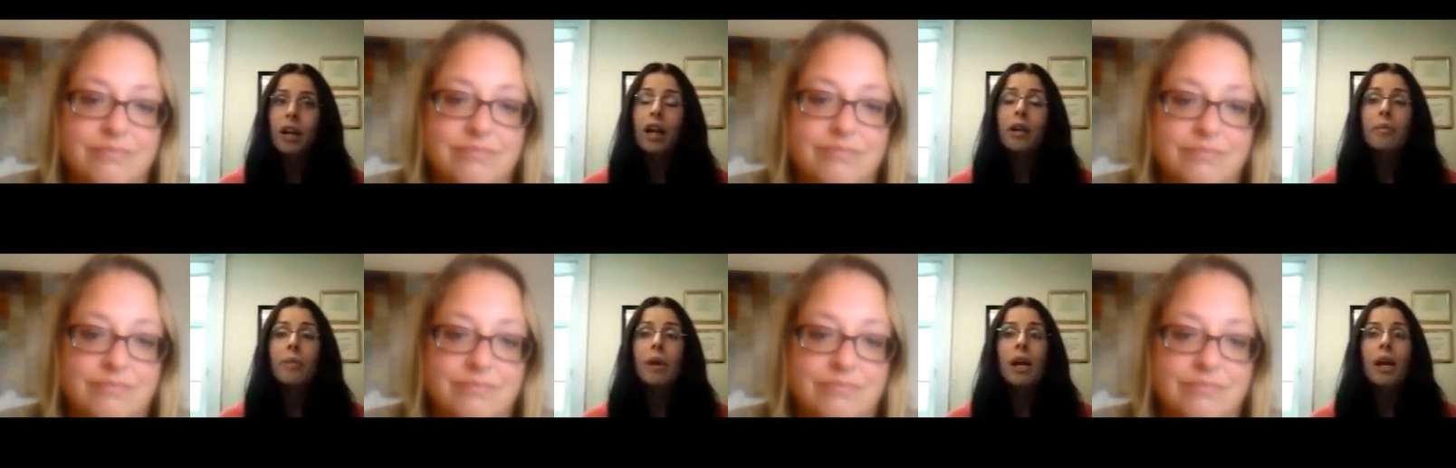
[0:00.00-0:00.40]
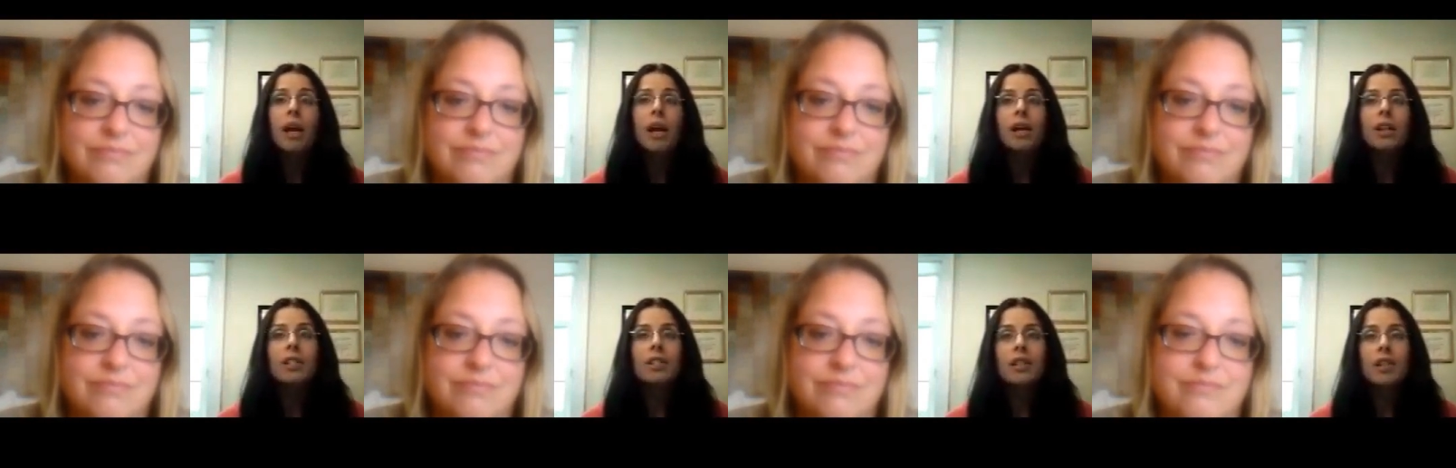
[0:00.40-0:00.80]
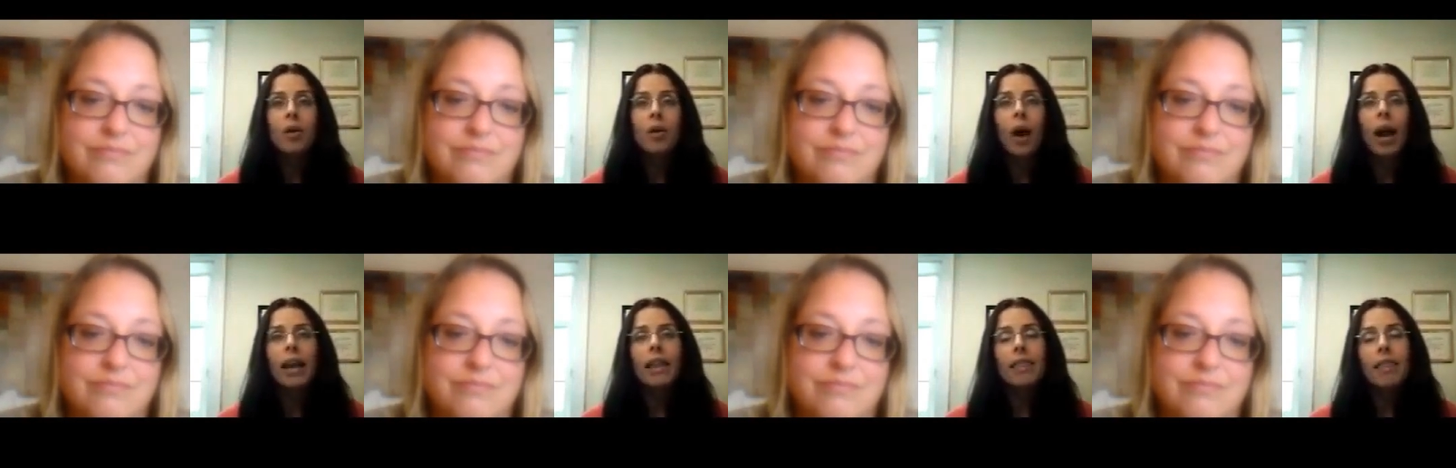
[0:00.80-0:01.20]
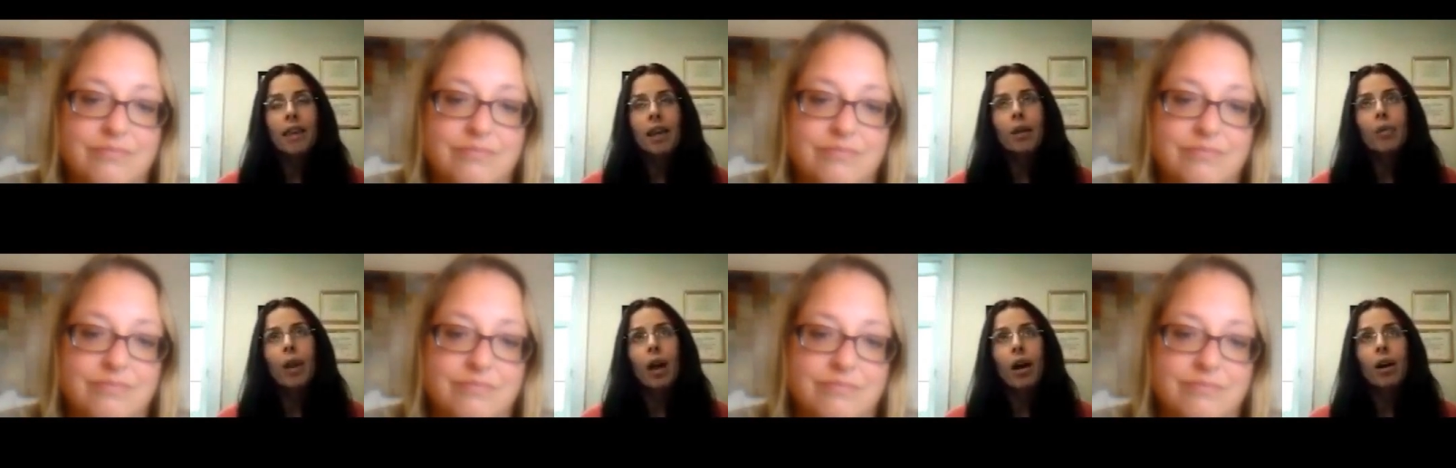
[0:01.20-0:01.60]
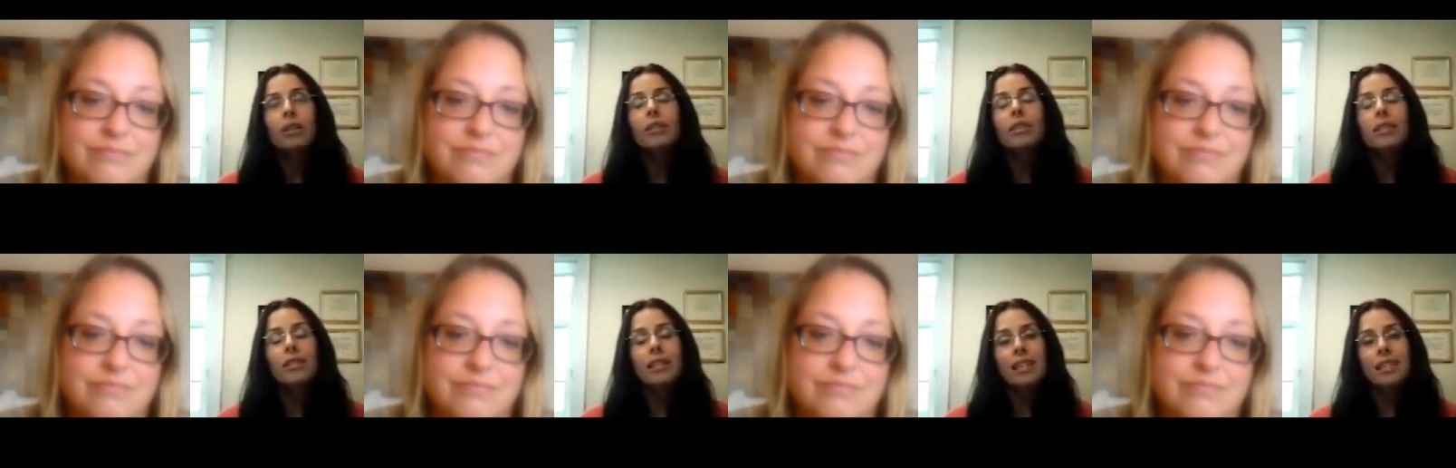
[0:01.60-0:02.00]
Speaker 1: So I think we all just need to
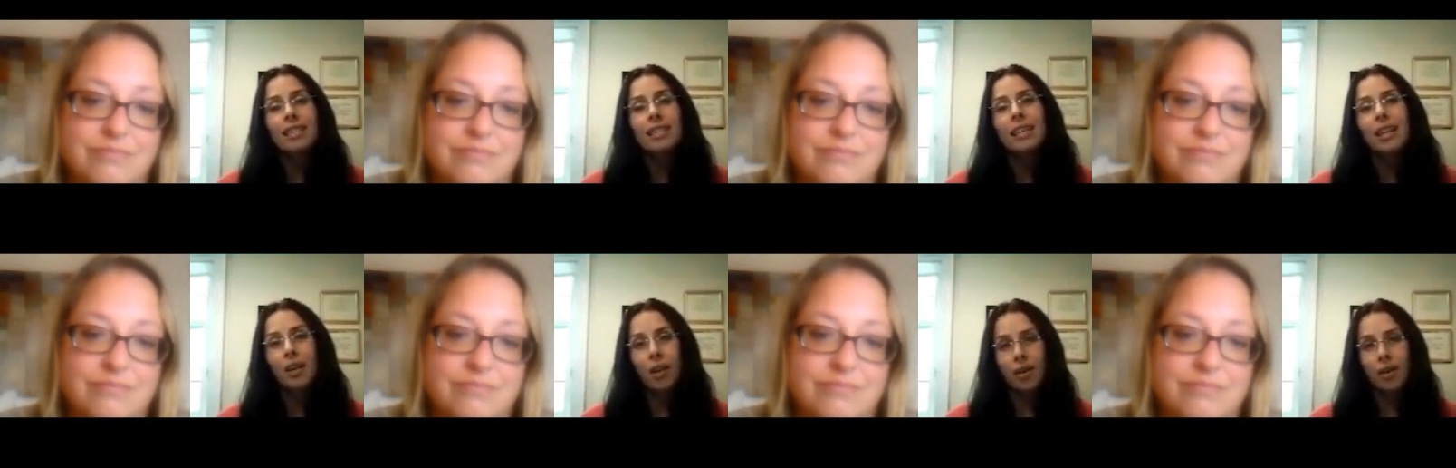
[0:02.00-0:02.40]
get onto the same